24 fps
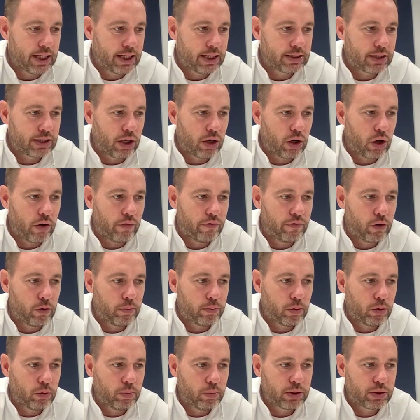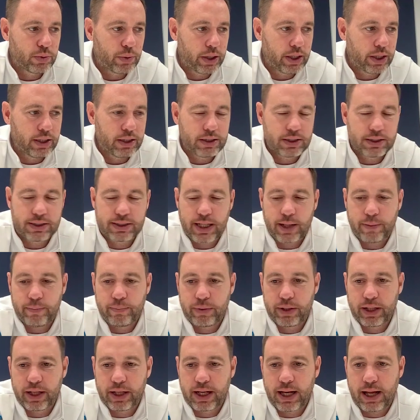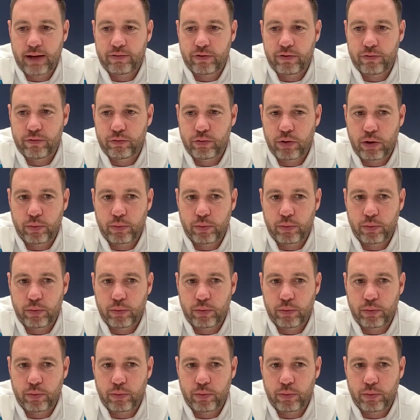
there's a lot of football between December the 11th